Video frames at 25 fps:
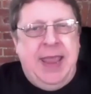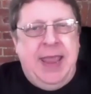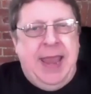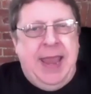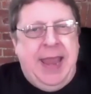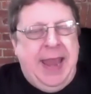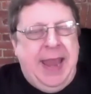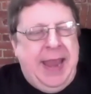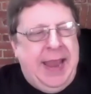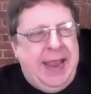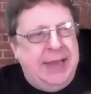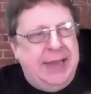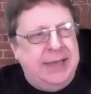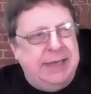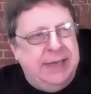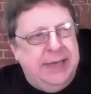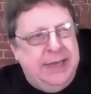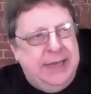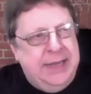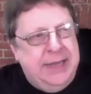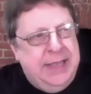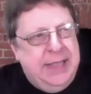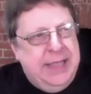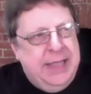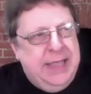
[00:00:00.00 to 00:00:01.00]
And
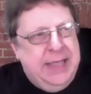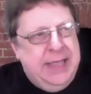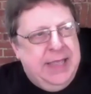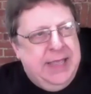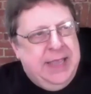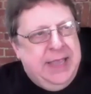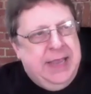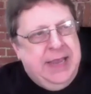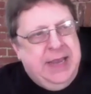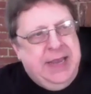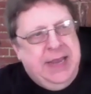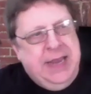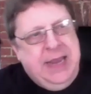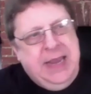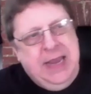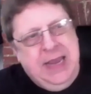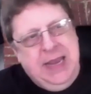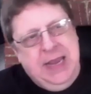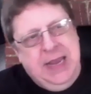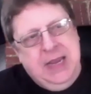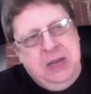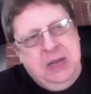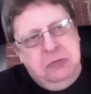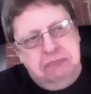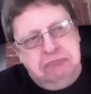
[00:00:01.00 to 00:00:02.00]

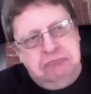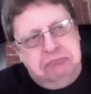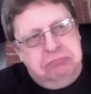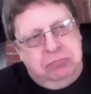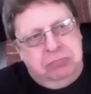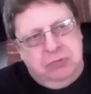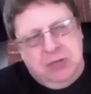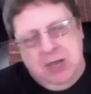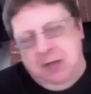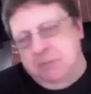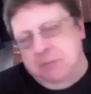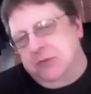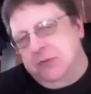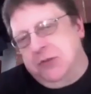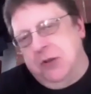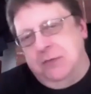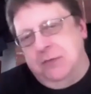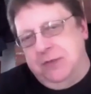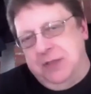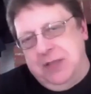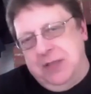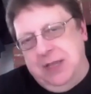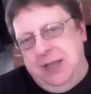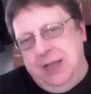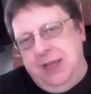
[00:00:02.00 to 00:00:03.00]
he comes over
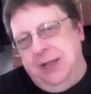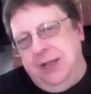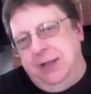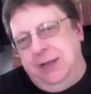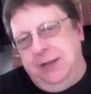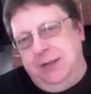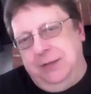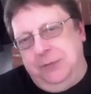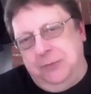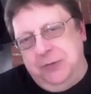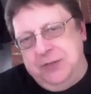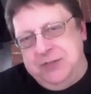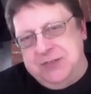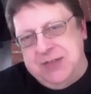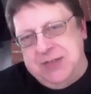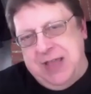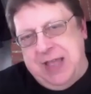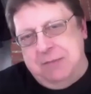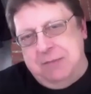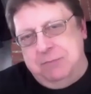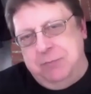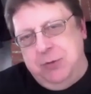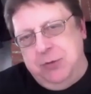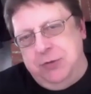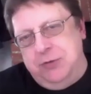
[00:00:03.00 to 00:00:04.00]
the hill with
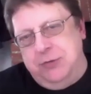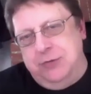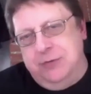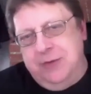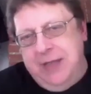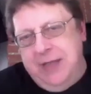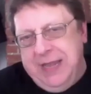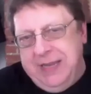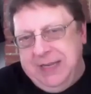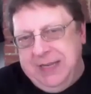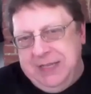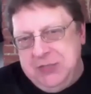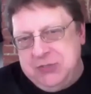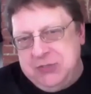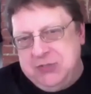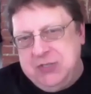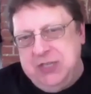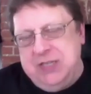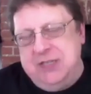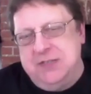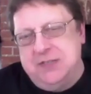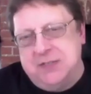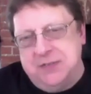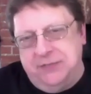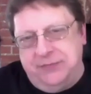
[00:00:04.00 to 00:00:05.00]
Zabu and he
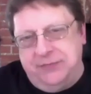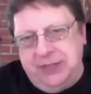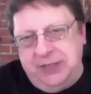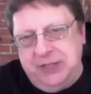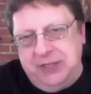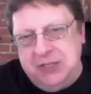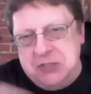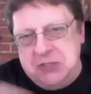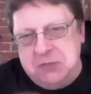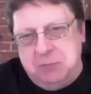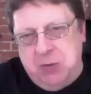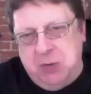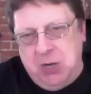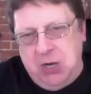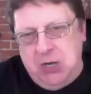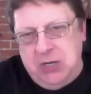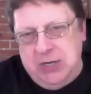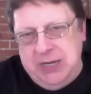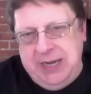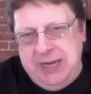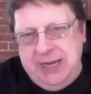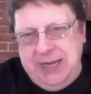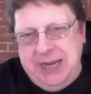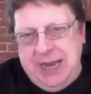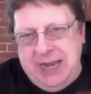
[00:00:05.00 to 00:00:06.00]
sees the village
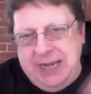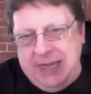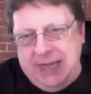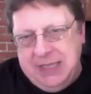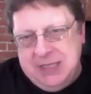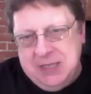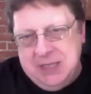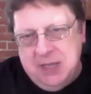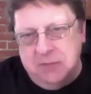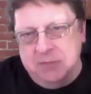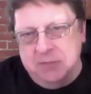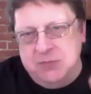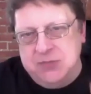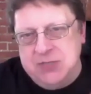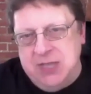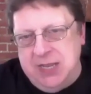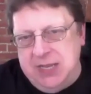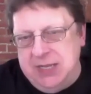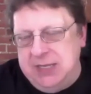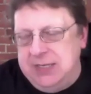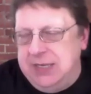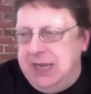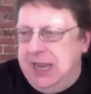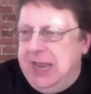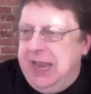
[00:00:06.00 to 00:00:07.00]
burning and he comes
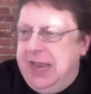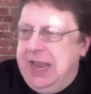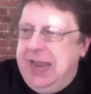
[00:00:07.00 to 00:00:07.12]
in